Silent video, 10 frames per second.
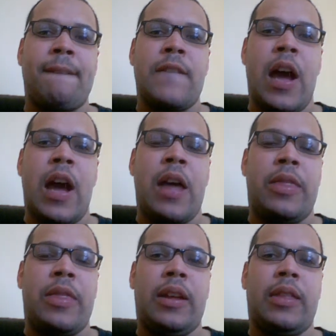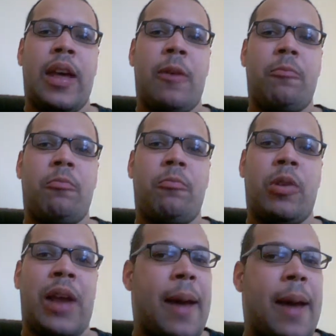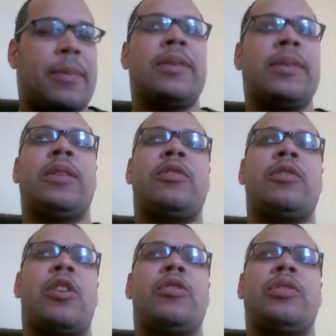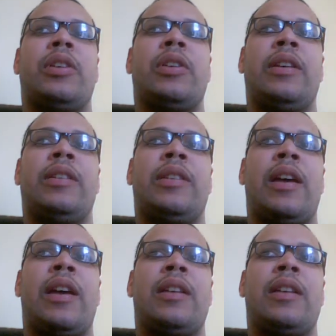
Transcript: I think that what happens in the church is that,